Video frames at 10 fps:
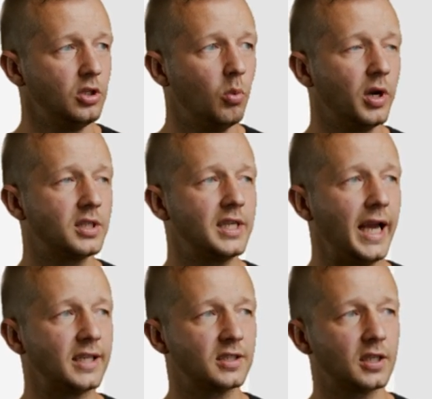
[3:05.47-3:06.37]
you want to
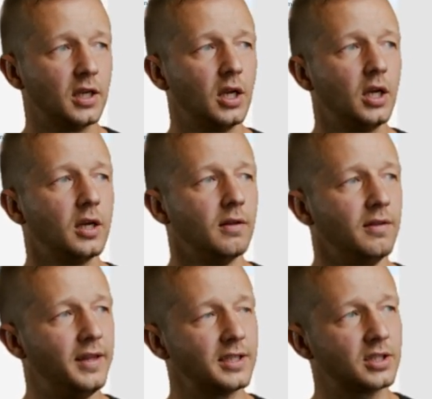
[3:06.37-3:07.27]
test
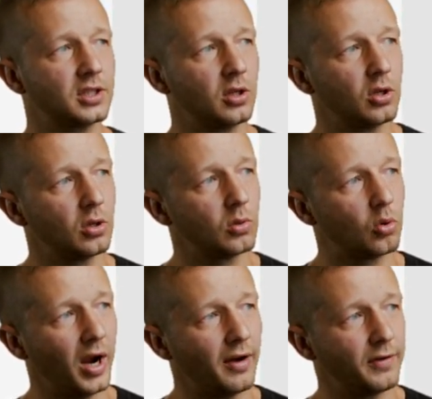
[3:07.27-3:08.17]
this
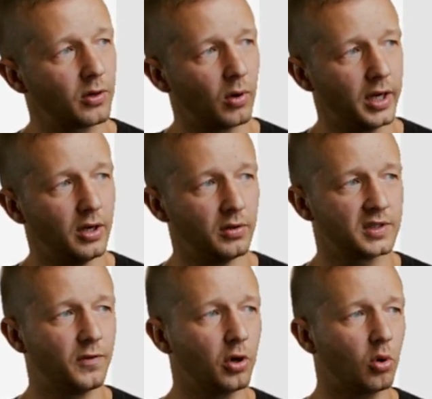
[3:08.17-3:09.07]
graphic right here,
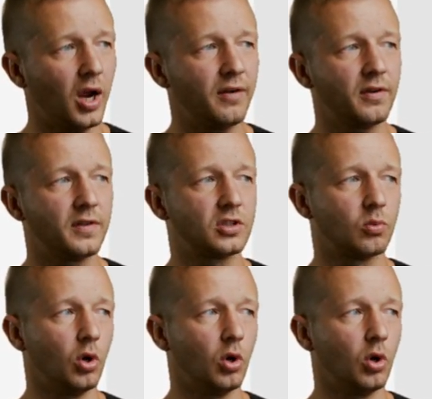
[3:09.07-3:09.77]
this photograph of this